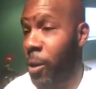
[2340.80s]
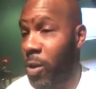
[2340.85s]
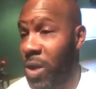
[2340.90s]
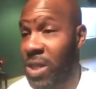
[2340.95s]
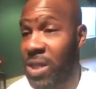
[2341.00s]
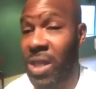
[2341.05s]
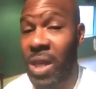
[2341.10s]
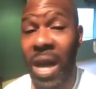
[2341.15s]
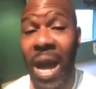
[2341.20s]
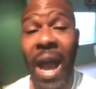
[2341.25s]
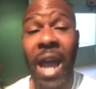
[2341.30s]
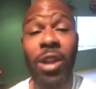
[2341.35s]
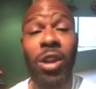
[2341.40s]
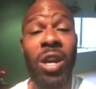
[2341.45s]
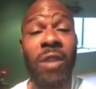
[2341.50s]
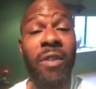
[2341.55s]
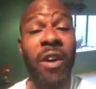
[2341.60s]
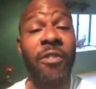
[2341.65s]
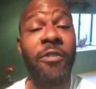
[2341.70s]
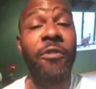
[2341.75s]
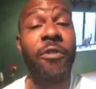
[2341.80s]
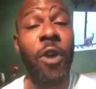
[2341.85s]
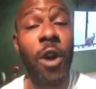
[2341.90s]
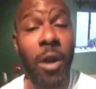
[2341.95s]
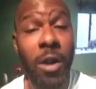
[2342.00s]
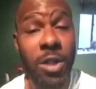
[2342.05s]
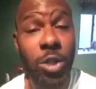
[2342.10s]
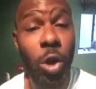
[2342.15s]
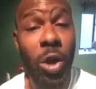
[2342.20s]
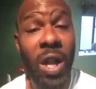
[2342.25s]
what you say. I don't give a
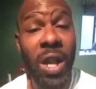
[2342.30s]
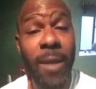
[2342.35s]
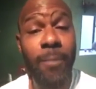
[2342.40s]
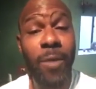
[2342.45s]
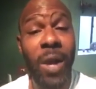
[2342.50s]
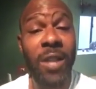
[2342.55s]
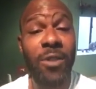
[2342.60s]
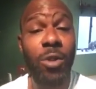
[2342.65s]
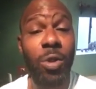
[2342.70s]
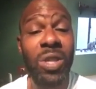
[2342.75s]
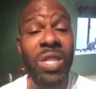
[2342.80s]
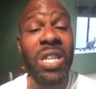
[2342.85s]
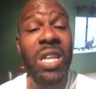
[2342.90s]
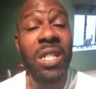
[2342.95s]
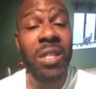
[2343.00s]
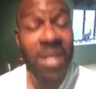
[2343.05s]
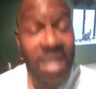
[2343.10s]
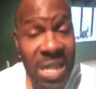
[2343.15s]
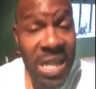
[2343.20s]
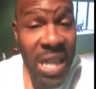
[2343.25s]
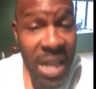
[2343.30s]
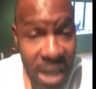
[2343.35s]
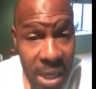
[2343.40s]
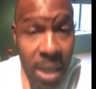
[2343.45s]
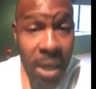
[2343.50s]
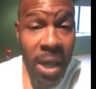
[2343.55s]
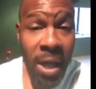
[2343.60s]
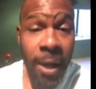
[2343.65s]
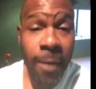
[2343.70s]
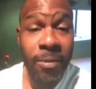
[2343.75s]
fuck, because all of them right now need
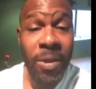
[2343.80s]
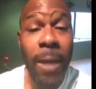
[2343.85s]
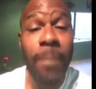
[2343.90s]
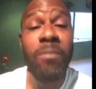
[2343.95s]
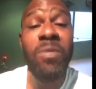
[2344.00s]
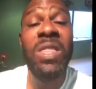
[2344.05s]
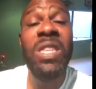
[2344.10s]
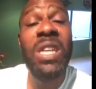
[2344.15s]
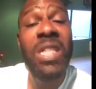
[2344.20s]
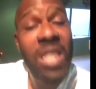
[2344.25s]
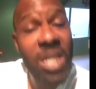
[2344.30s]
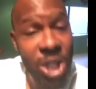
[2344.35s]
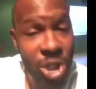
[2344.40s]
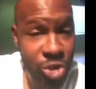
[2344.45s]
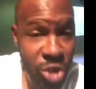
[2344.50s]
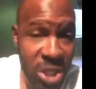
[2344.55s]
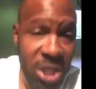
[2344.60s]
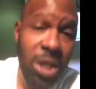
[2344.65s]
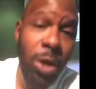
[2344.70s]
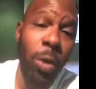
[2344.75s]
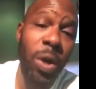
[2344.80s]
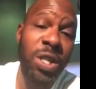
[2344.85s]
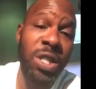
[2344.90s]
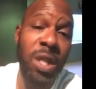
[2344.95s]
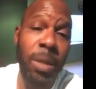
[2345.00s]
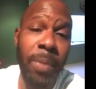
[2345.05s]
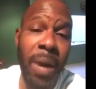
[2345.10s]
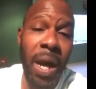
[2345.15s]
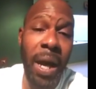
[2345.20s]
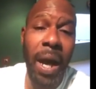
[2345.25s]
the streets to watch
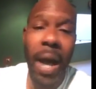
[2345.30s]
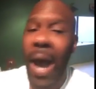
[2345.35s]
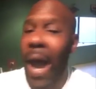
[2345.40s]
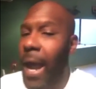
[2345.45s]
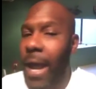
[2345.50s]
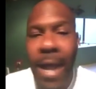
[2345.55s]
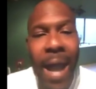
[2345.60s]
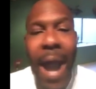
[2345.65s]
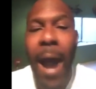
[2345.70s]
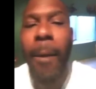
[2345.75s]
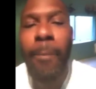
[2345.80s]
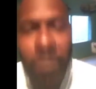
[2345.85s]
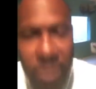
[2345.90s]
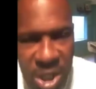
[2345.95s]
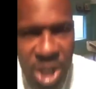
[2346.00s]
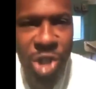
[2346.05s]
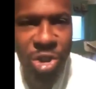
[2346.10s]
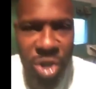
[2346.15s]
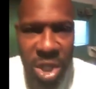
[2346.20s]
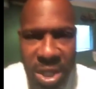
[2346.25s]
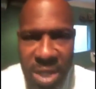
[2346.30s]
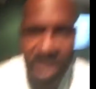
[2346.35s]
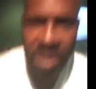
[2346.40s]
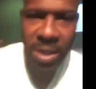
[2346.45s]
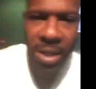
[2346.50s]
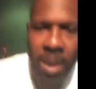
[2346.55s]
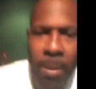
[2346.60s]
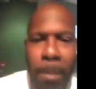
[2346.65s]
their back. I am the streets.